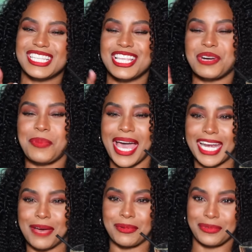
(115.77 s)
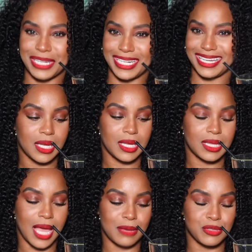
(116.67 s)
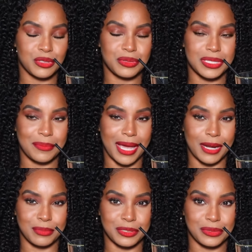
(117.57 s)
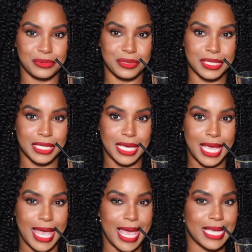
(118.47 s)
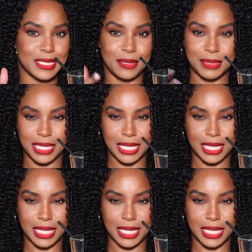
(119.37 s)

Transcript: Little pineapple Rita, lime juice, pineapple juice, and something